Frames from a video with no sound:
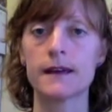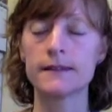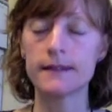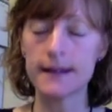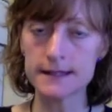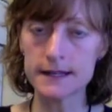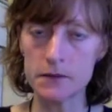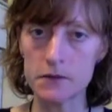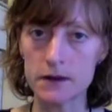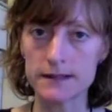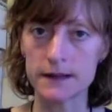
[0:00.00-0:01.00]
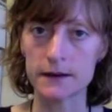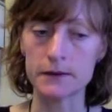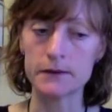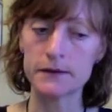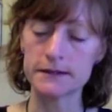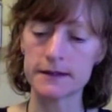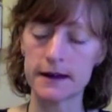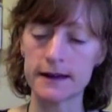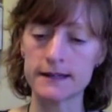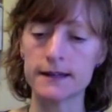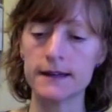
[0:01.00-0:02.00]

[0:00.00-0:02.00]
And the last thing I want to tell you is that,